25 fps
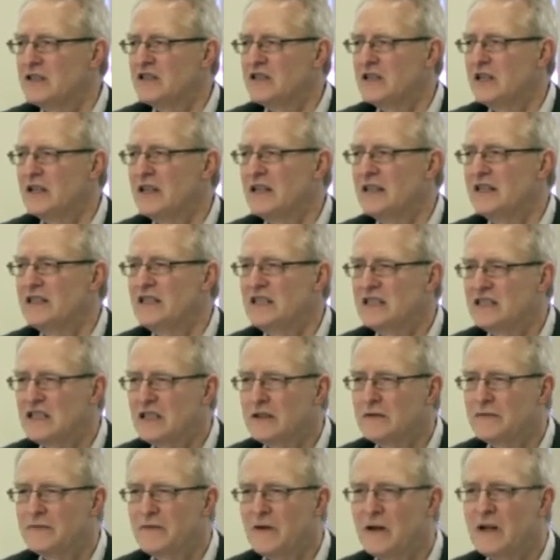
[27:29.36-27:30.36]
and say this
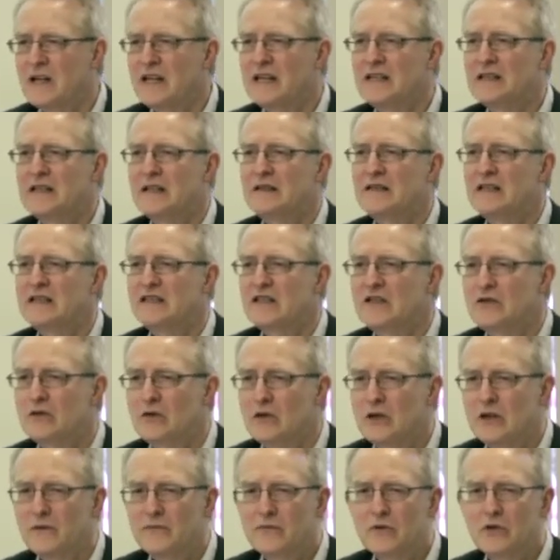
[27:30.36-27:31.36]
is fine and this is
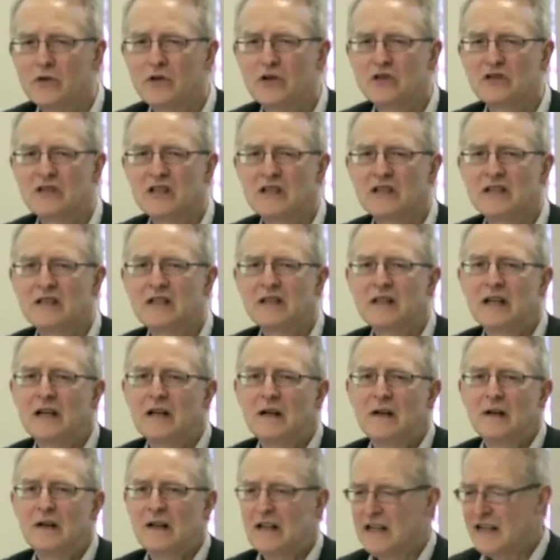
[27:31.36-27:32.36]
neurodiverse and
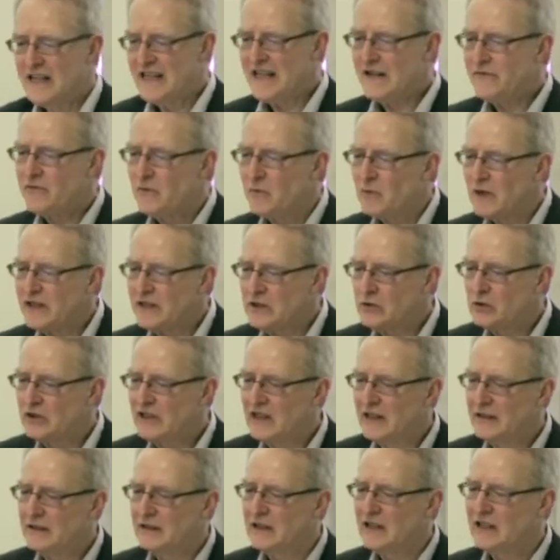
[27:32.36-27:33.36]
even when you
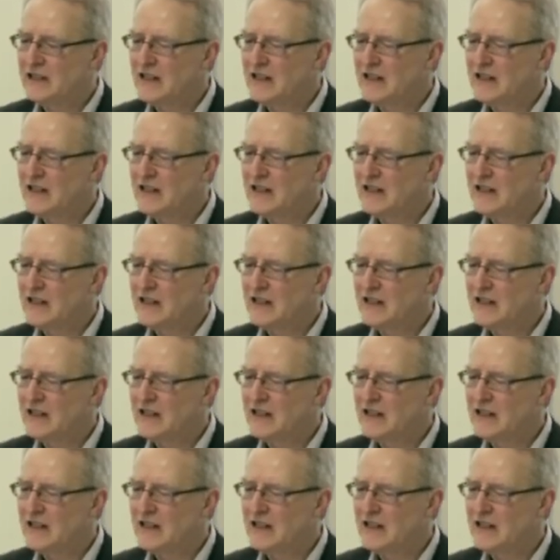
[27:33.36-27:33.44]
can